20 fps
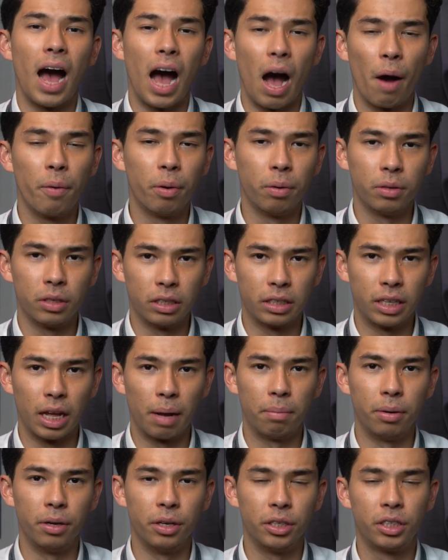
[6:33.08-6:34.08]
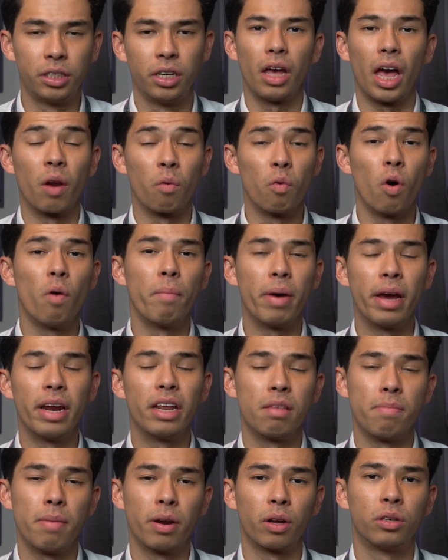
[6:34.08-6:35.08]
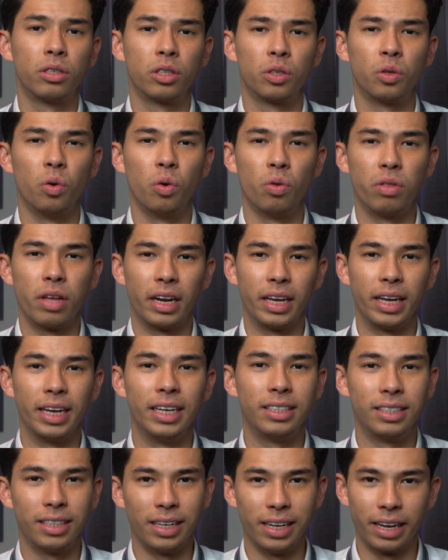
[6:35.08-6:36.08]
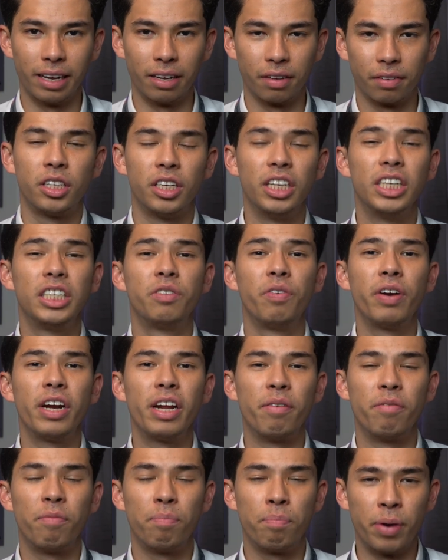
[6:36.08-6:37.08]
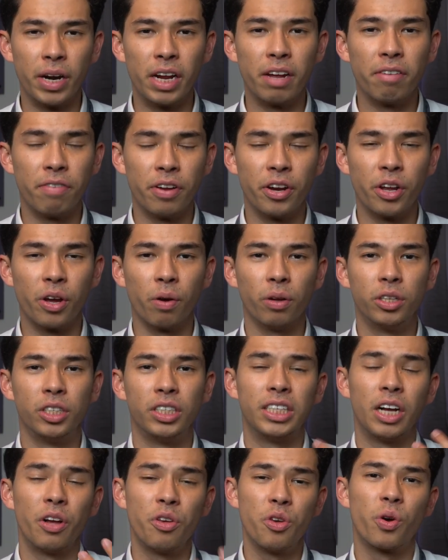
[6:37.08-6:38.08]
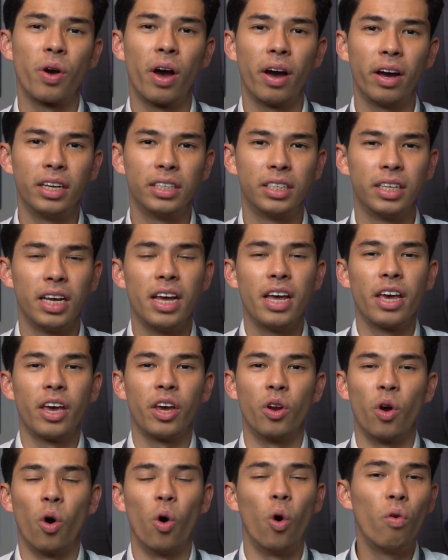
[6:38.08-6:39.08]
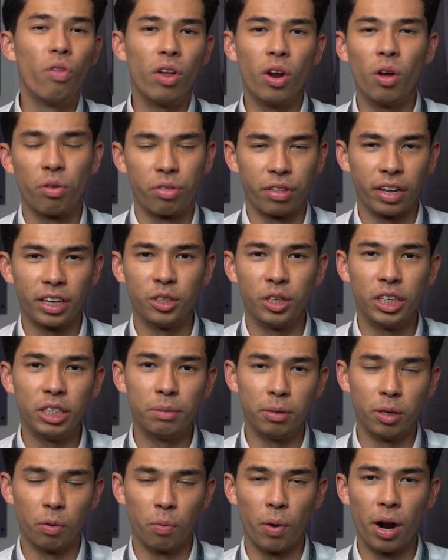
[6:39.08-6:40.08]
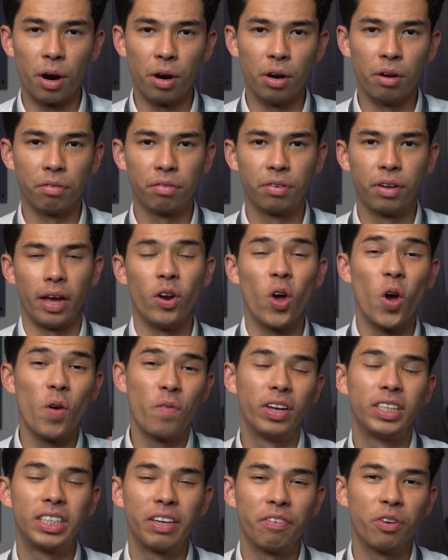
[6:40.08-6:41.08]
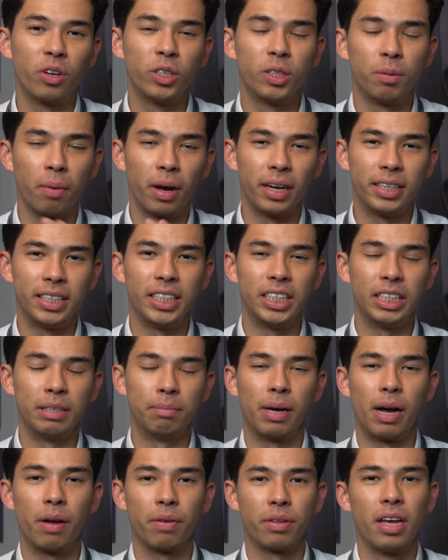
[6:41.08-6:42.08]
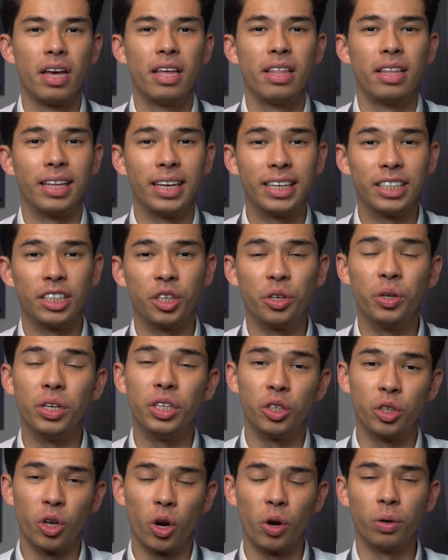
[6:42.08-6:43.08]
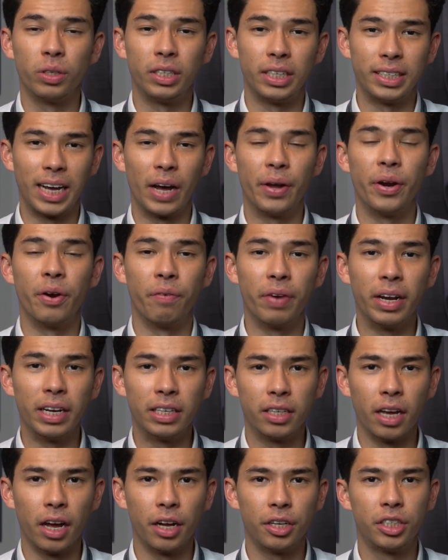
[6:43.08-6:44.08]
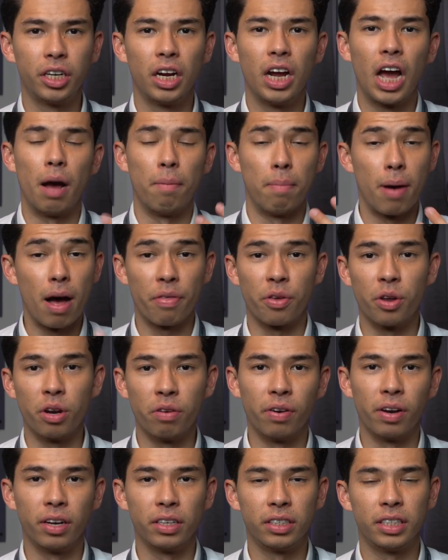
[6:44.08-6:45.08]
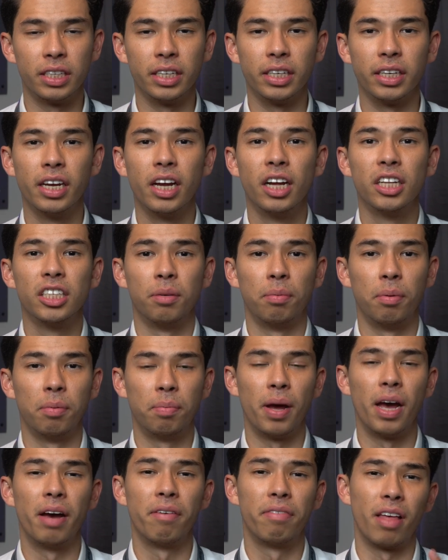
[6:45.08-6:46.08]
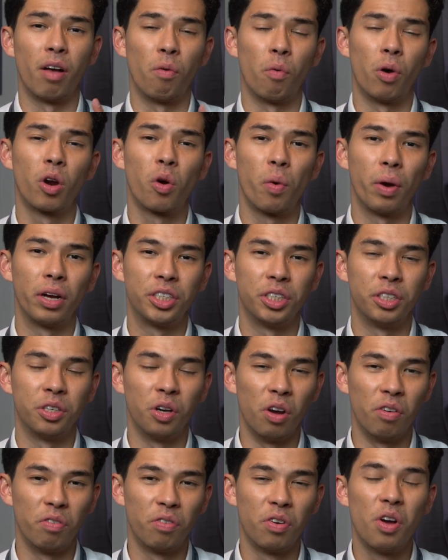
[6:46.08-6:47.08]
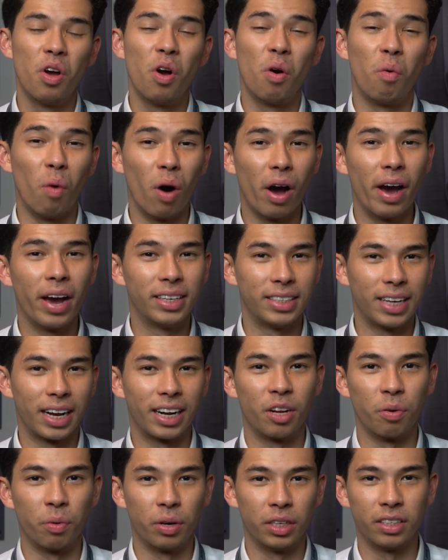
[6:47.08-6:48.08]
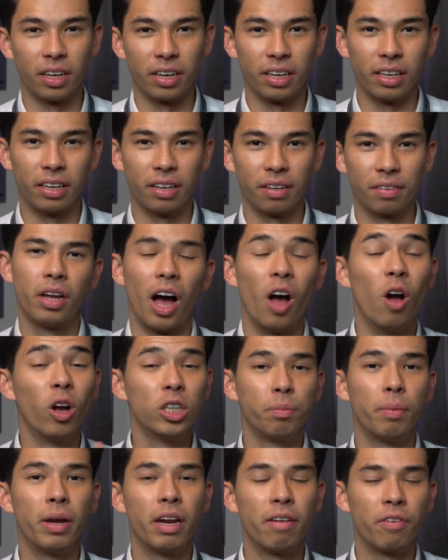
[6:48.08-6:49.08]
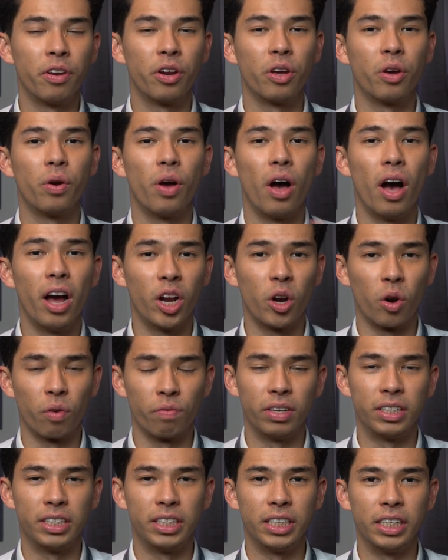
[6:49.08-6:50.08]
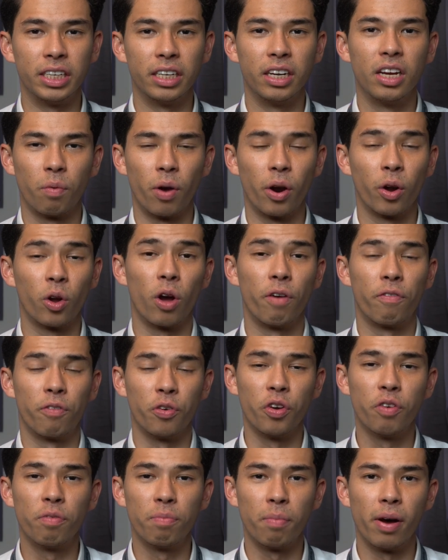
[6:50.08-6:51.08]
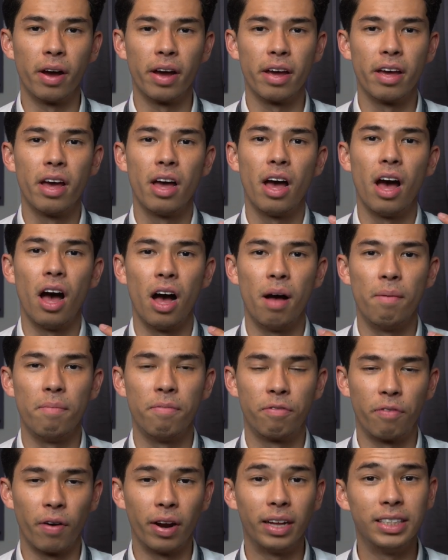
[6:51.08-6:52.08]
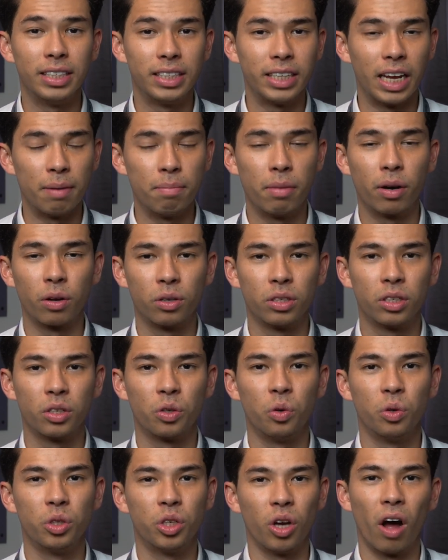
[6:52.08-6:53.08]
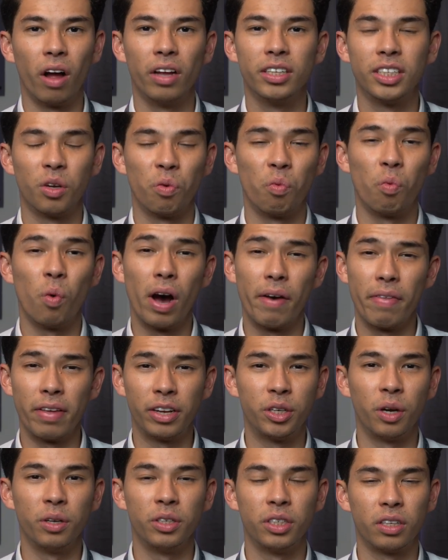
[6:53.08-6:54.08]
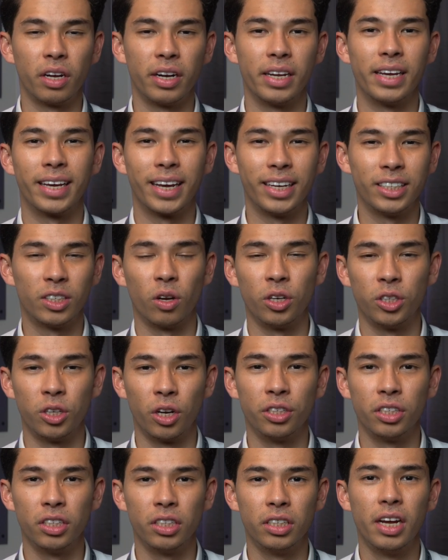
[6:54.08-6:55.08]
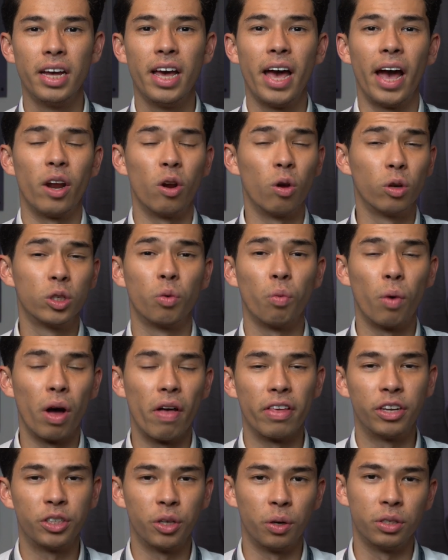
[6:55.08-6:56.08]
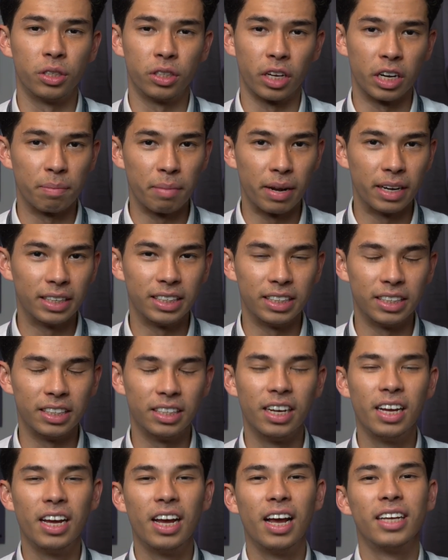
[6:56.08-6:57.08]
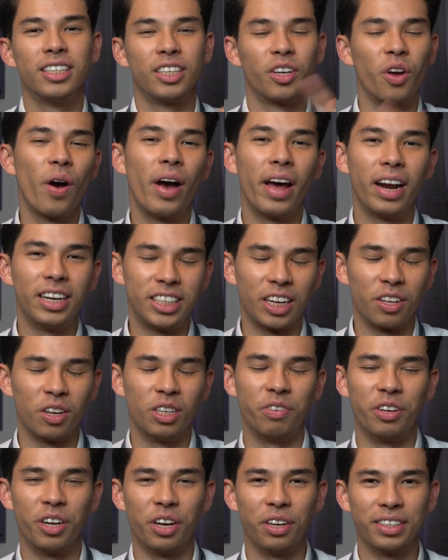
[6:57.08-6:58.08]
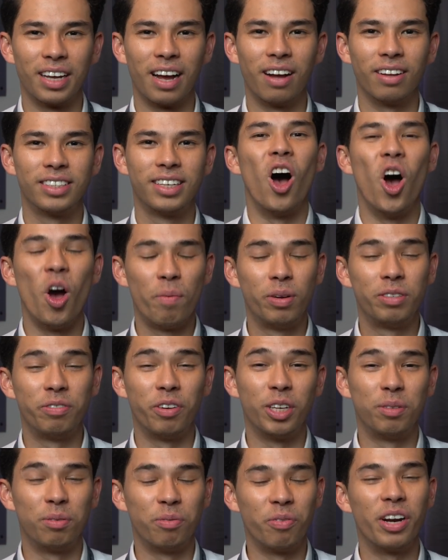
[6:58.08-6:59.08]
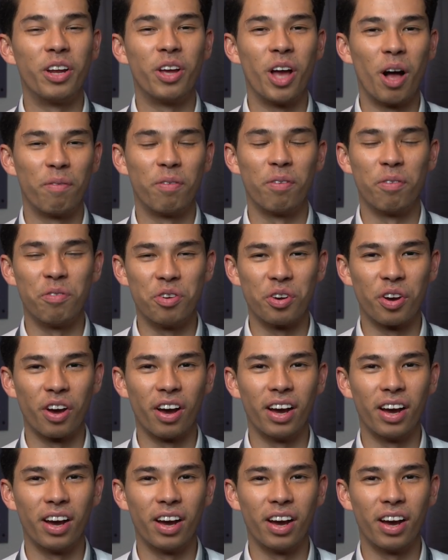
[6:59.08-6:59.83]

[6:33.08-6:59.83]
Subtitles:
how it was established, and what made it the medical school that it is today. So this is really a brief video to tell you guys, you know, all the little things you need to be aware of, and hopefully it's giving you some idea about the things that you need to go sit down and research about the university to prepare for that one question of why exactly you want to study here. I also made a video earlier on this year where I got a few of my friends in medical school to answer why they chose to study at King's College London and also why they chose to study medicine. So go ahead and check those videos out. I hope this video has been really helpful for you